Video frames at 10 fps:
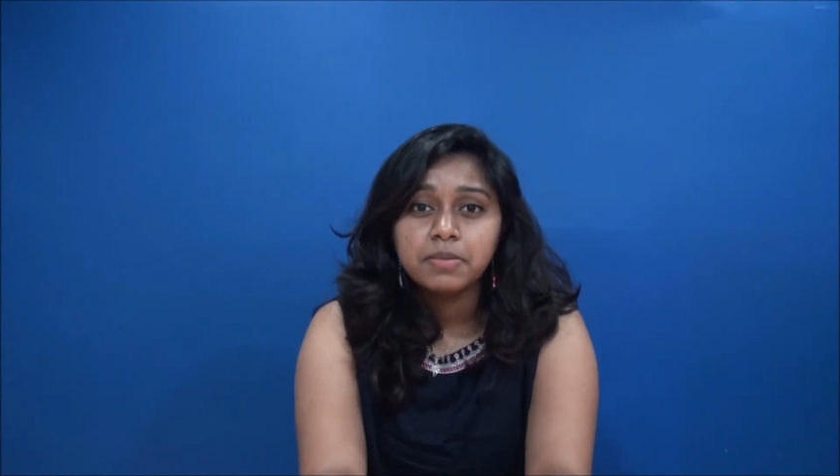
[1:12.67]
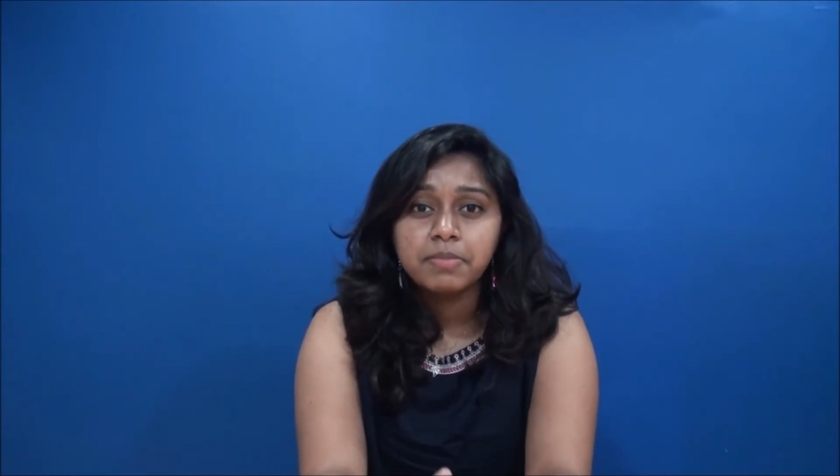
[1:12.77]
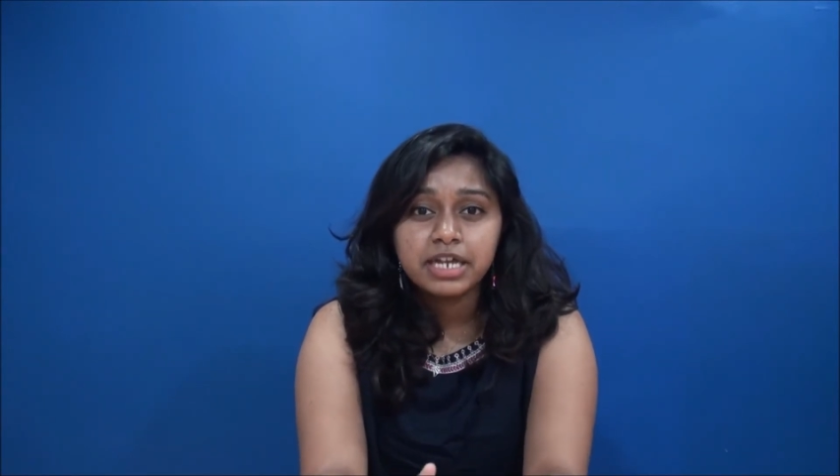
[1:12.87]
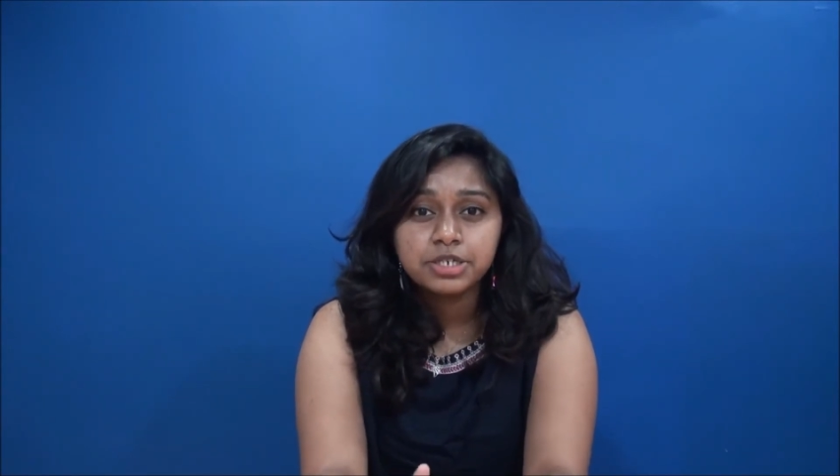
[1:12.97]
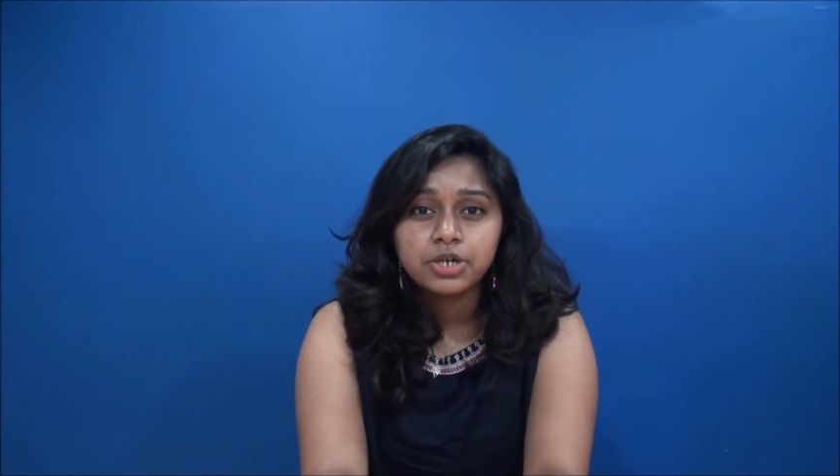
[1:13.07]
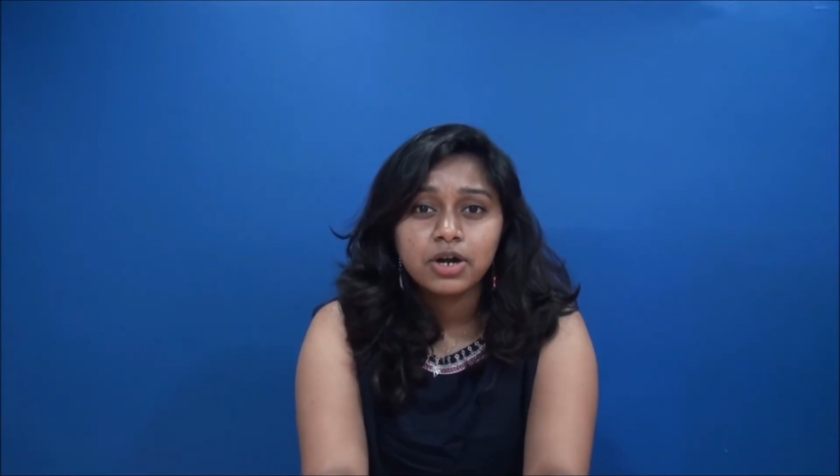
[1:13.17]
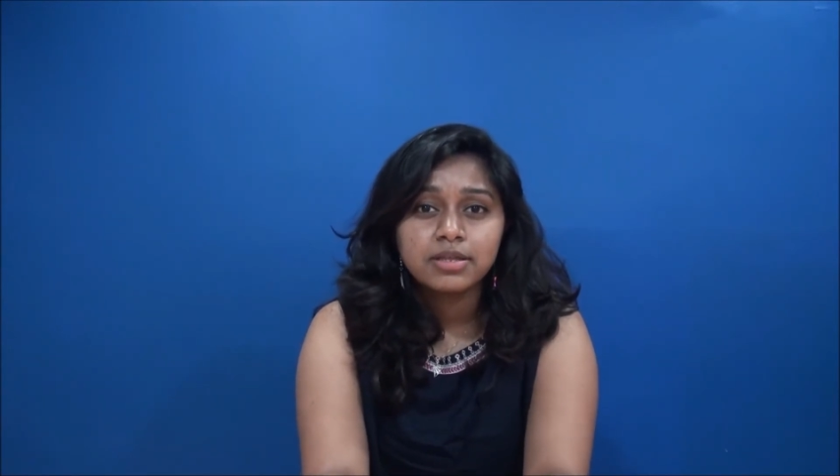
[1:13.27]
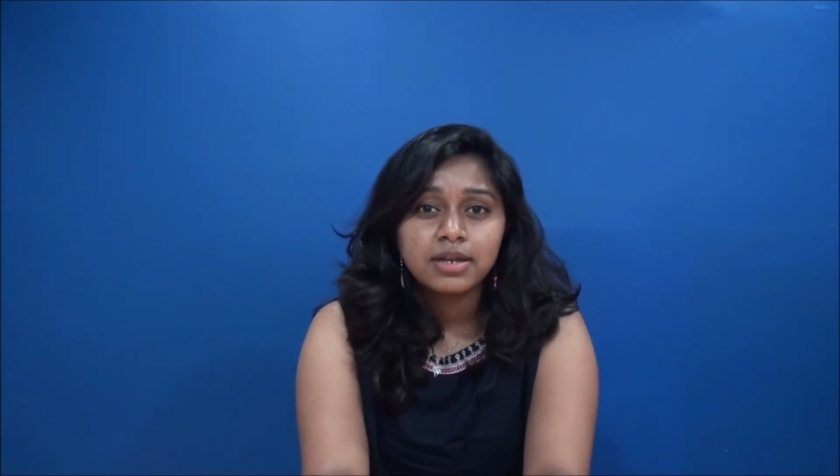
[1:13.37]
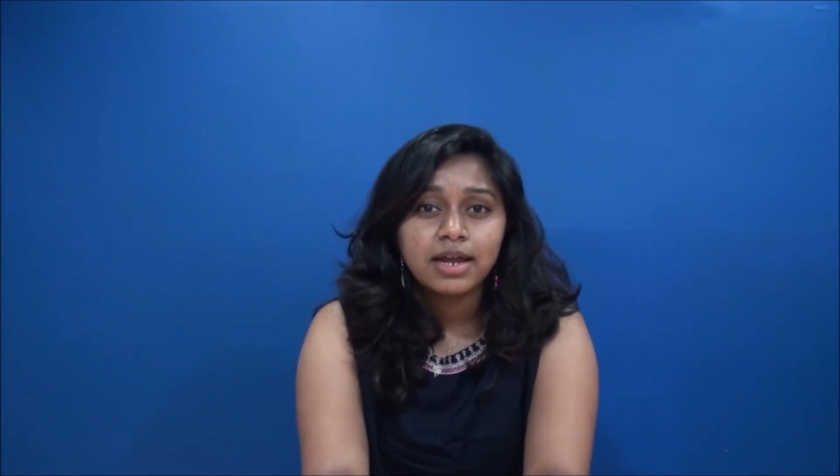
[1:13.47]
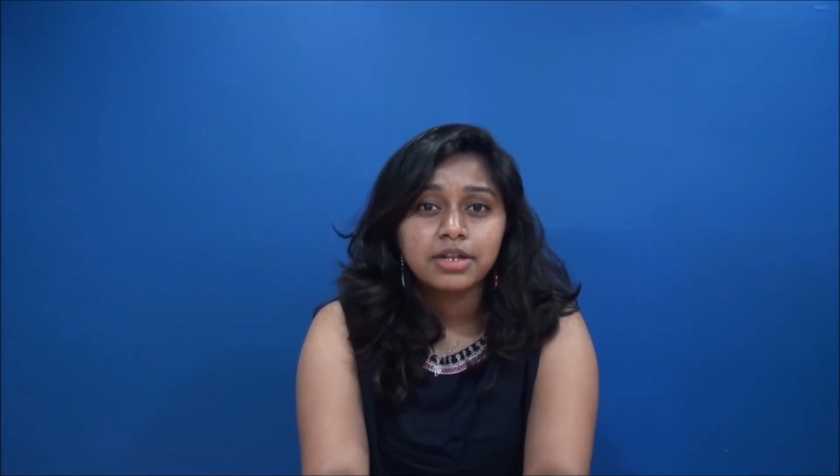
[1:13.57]
made sure
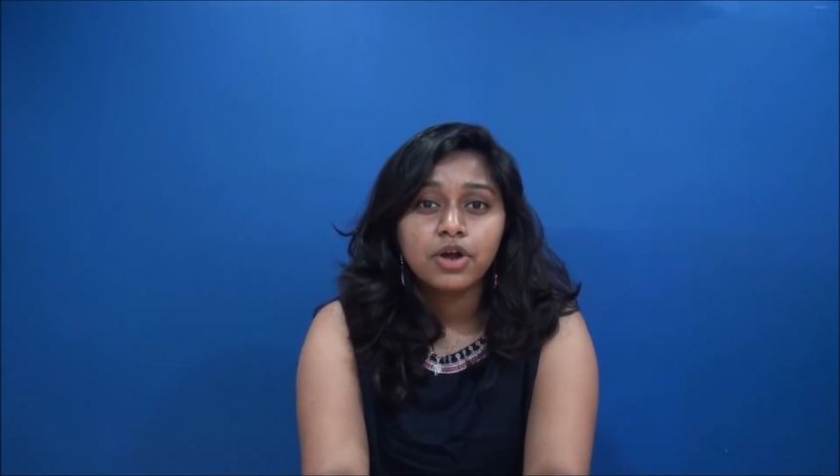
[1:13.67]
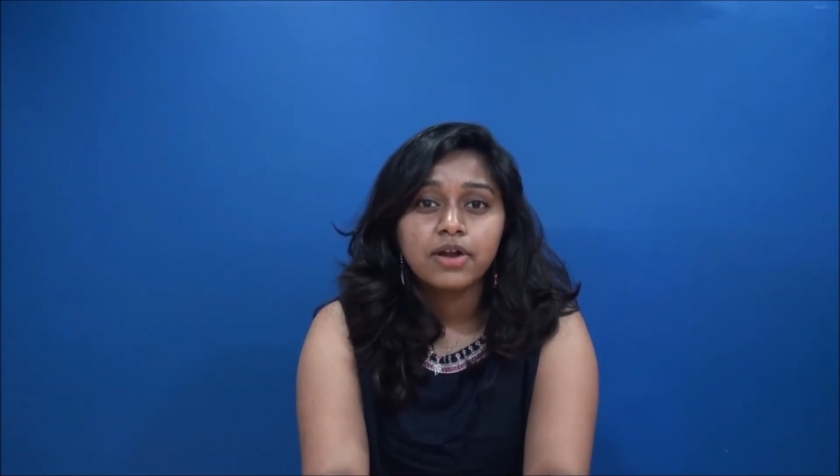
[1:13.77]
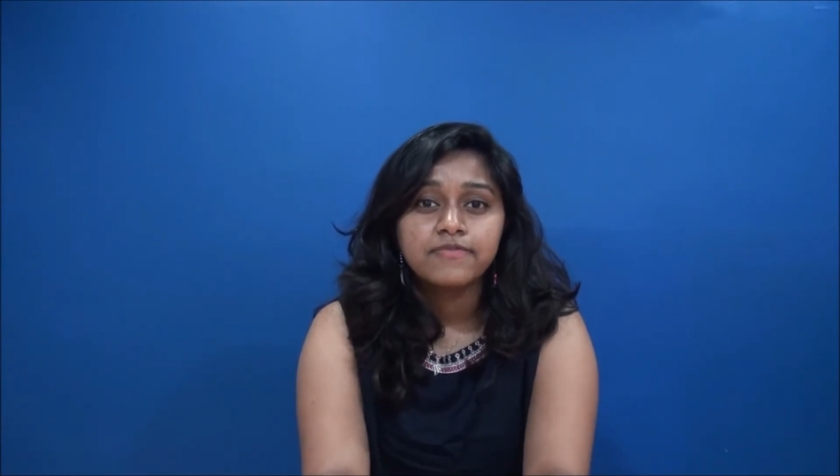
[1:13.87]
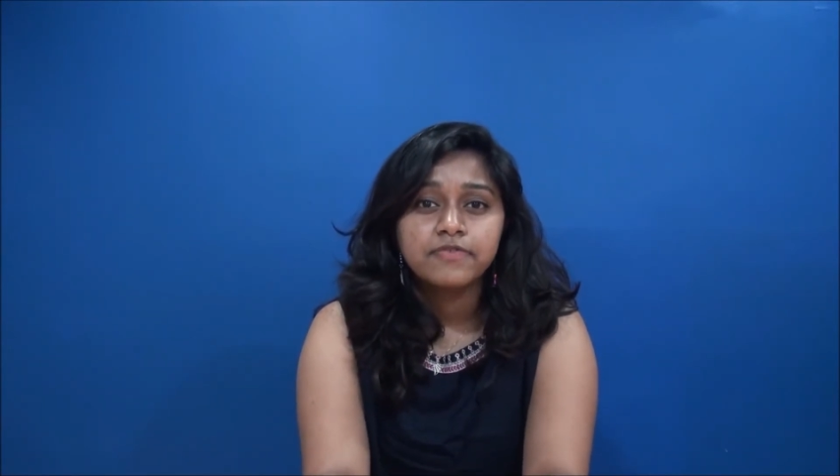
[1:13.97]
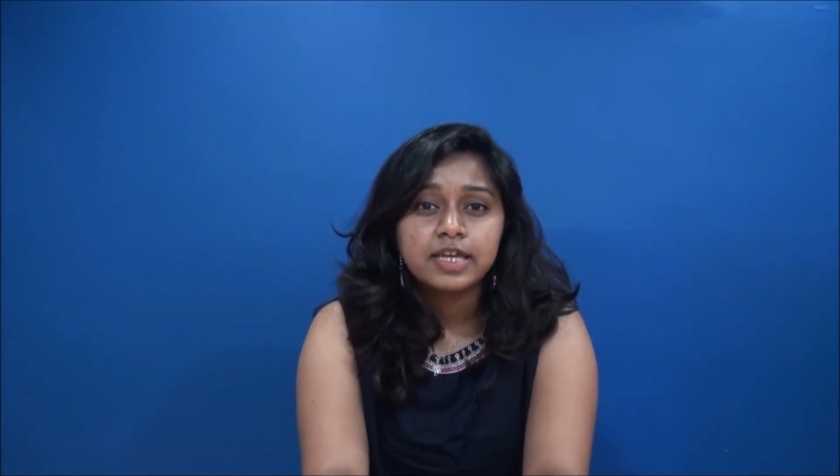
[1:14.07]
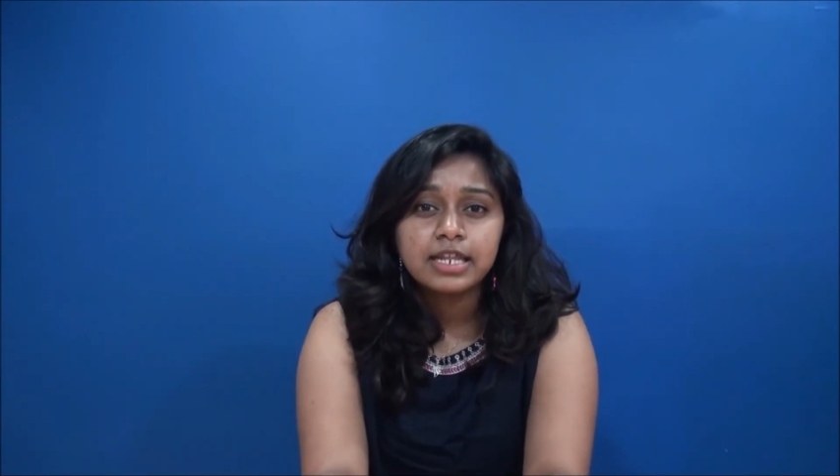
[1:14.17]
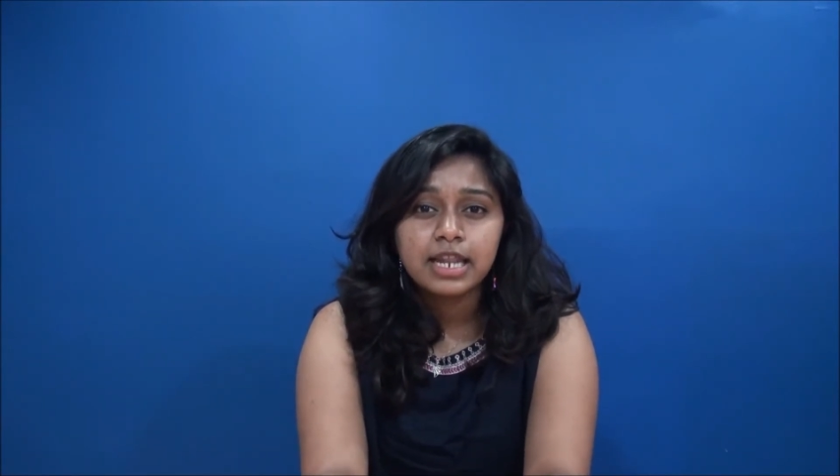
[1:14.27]
that I did not feel